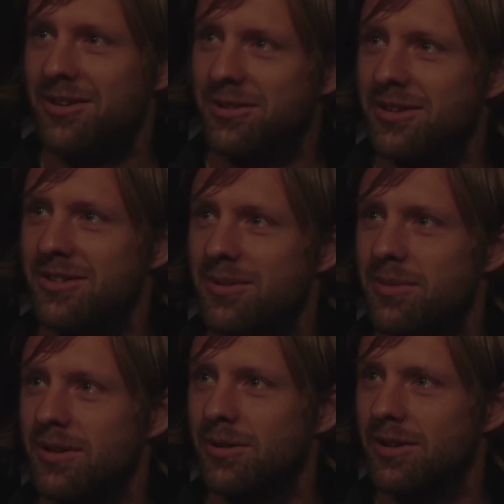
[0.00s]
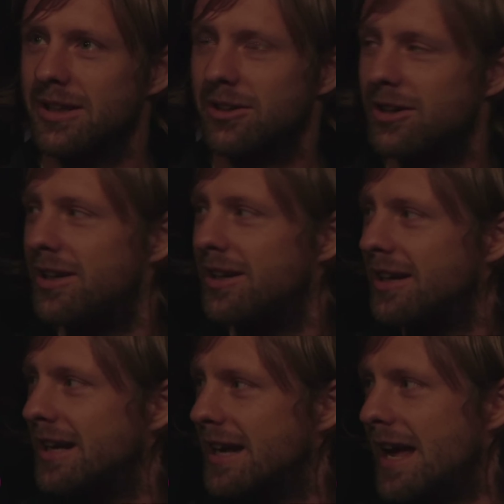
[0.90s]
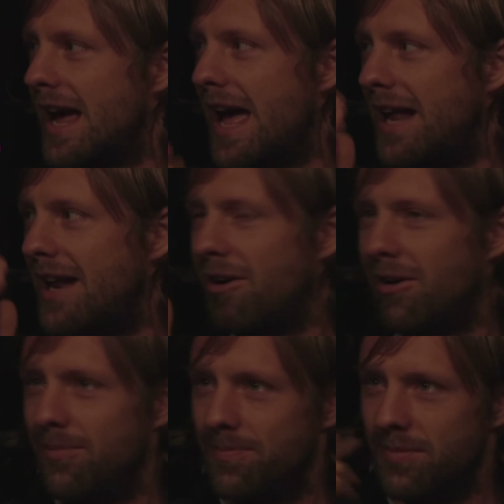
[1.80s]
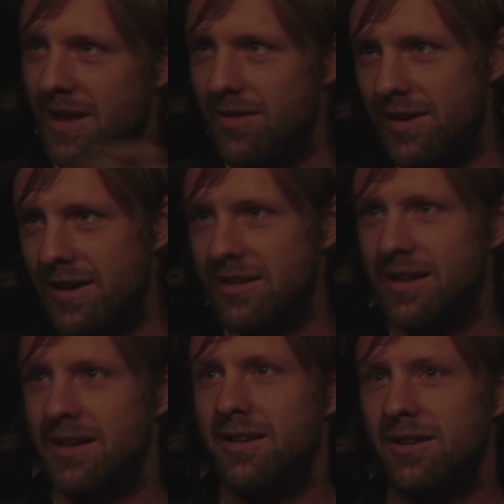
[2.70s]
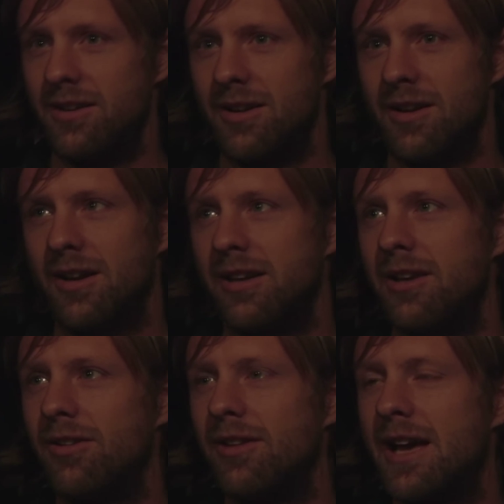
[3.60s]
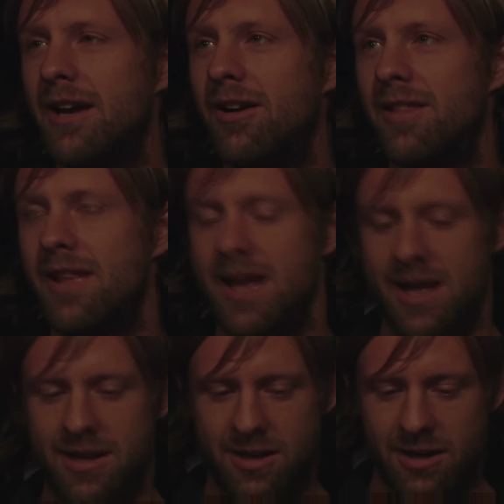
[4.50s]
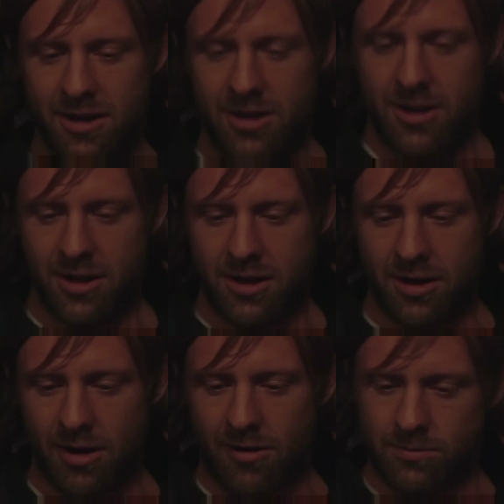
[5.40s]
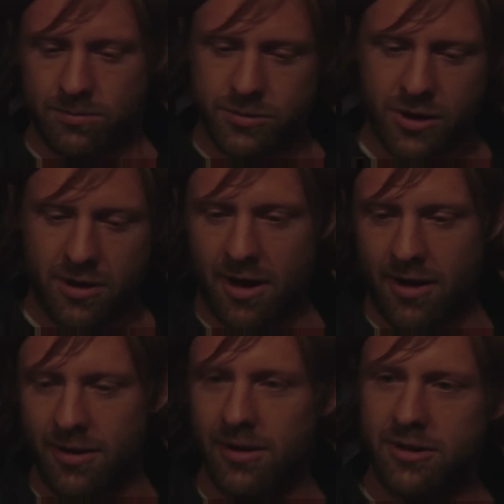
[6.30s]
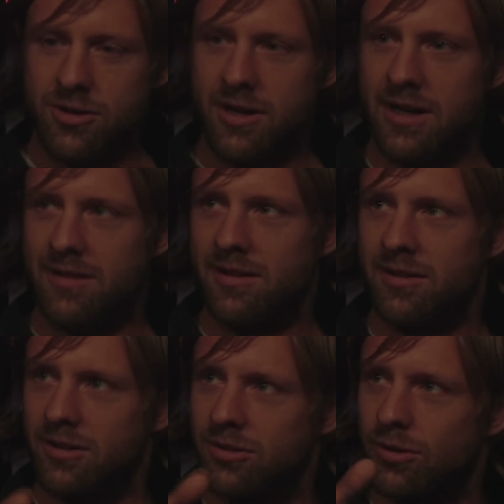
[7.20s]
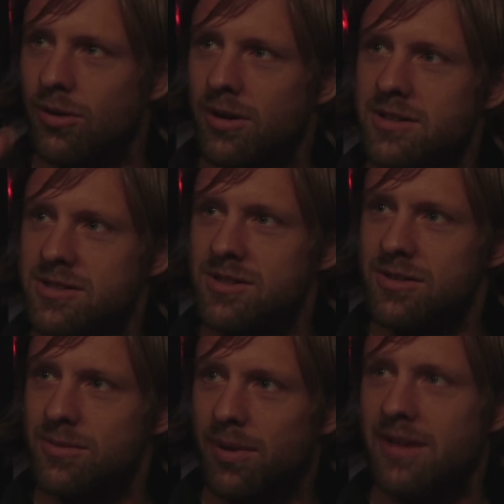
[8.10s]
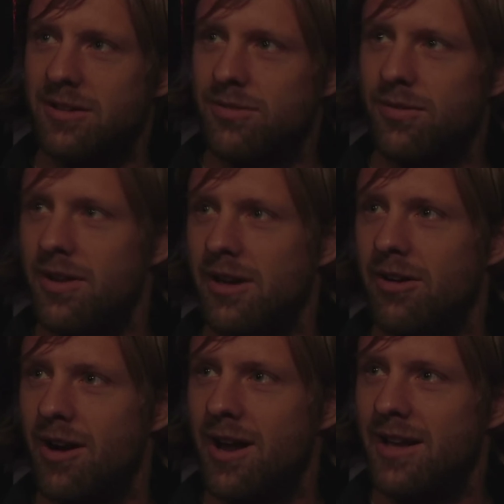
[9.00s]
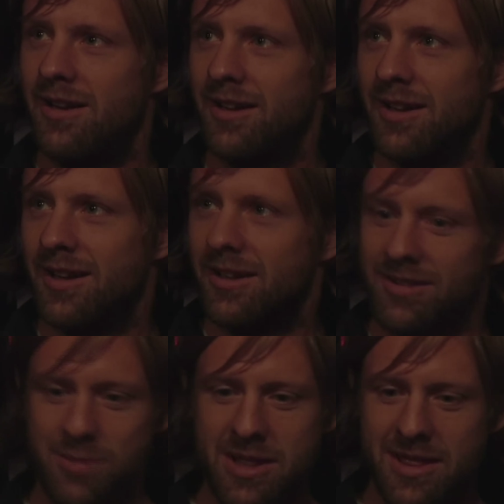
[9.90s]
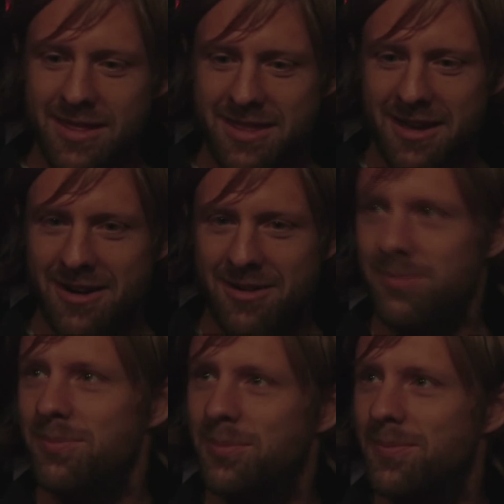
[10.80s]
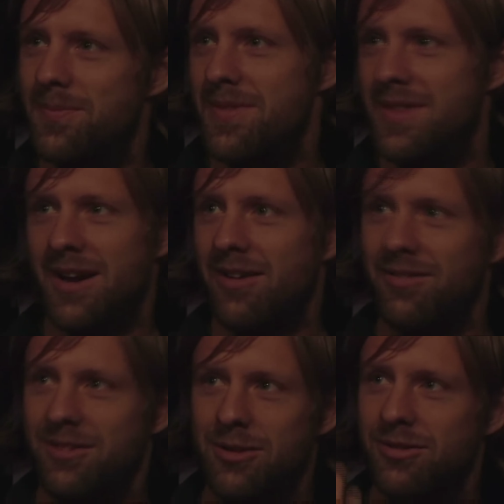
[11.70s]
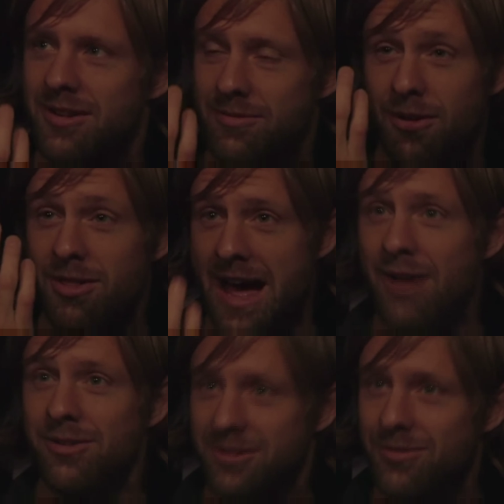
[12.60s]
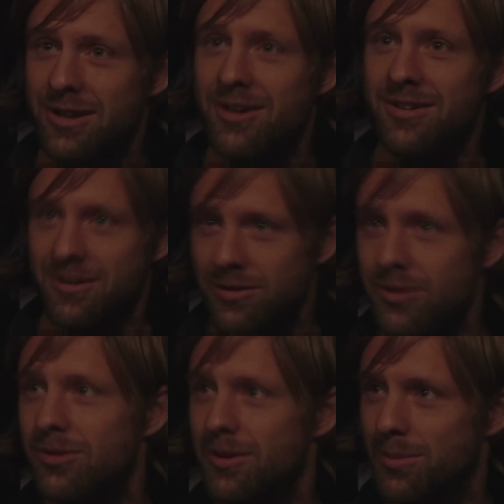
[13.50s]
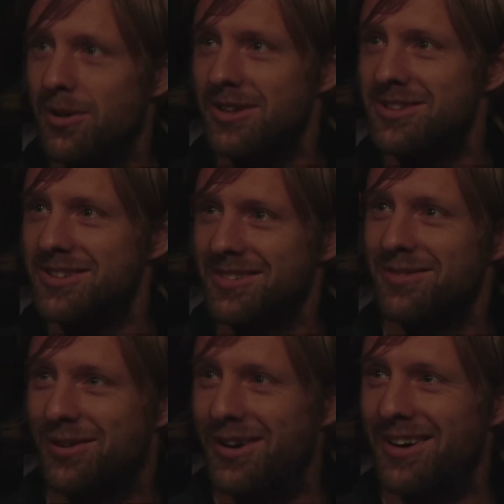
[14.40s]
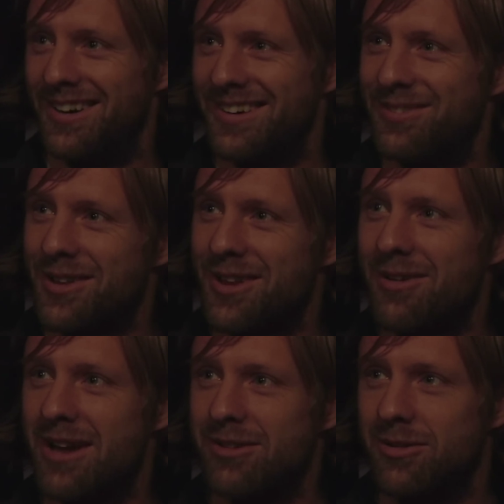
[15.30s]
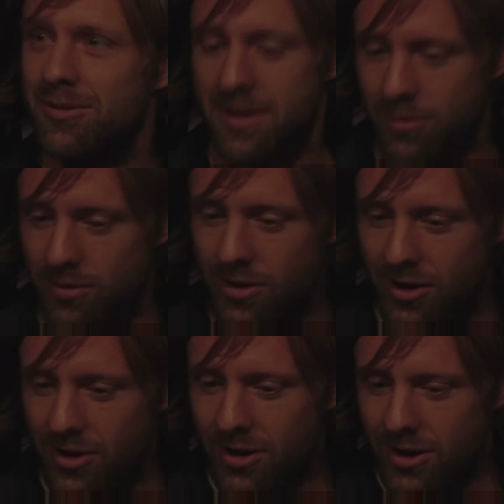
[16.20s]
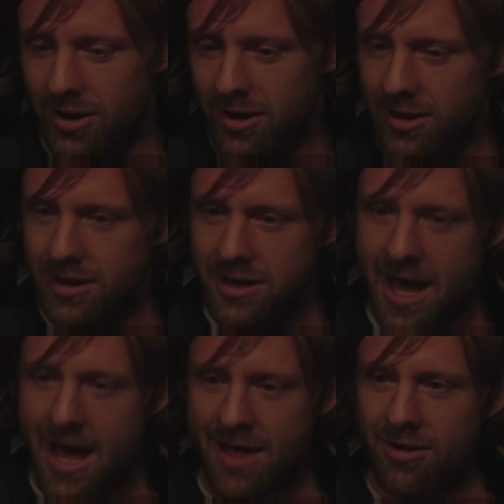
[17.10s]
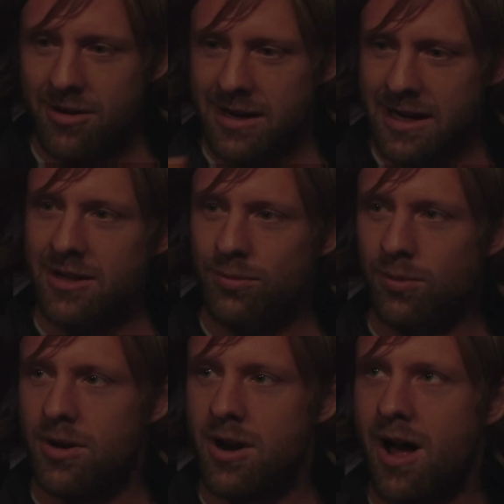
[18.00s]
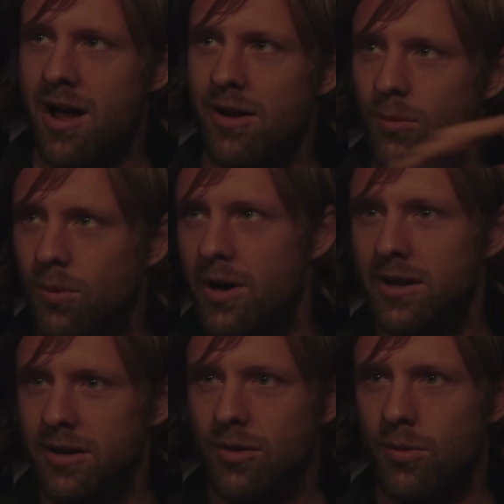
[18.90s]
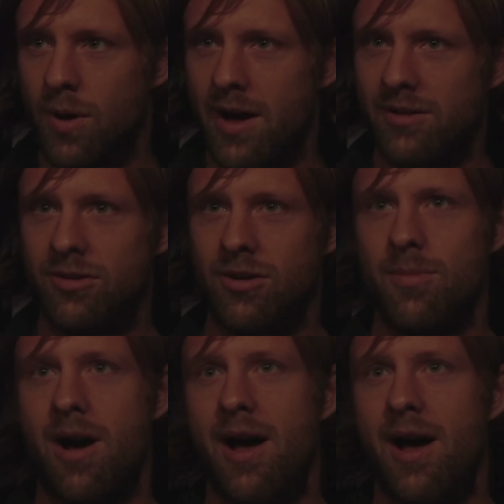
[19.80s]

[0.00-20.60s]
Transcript: they were doing something really good. And um, they visited a year later, and they had um, turned all the latrines into storage places for their grain. Because I mean, they're they're used for thousands of years. They've used the bush yeah. for for yeah. their restroom. Like good intentions gone awry. Yeah, their needs were not what the Western